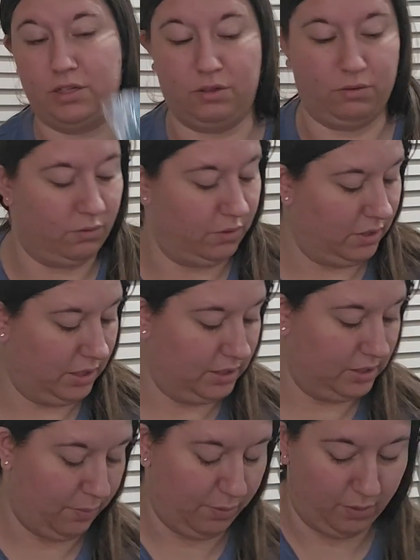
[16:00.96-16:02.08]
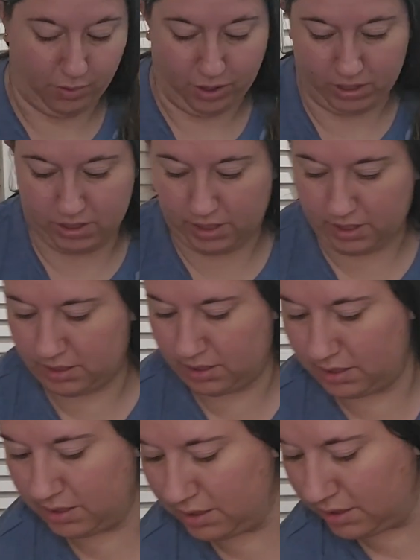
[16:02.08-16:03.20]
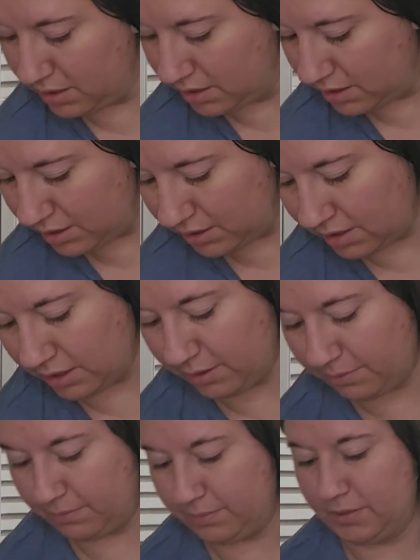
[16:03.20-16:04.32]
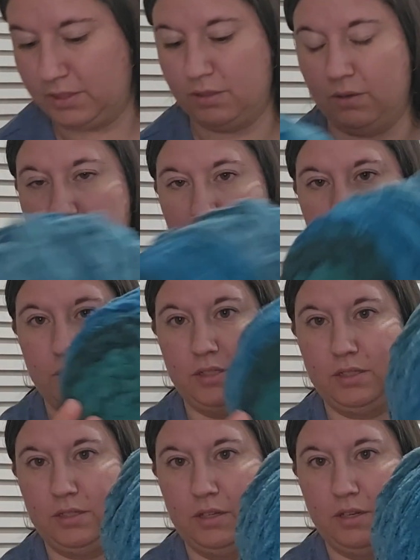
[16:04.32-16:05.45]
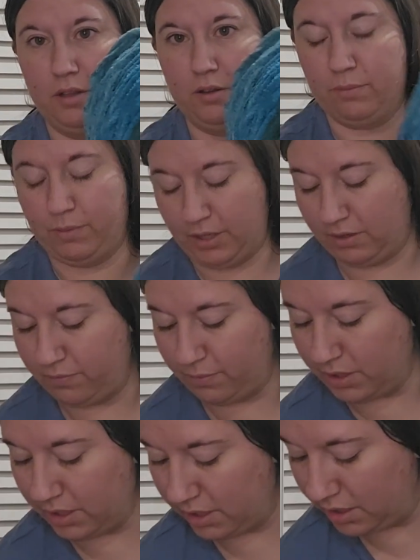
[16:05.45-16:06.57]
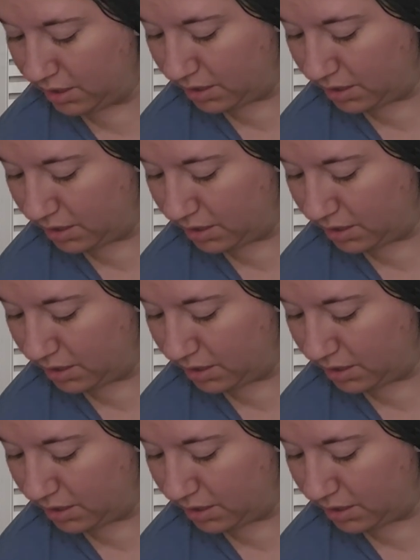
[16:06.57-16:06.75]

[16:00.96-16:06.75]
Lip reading: to a separate project. So there's another bit of one.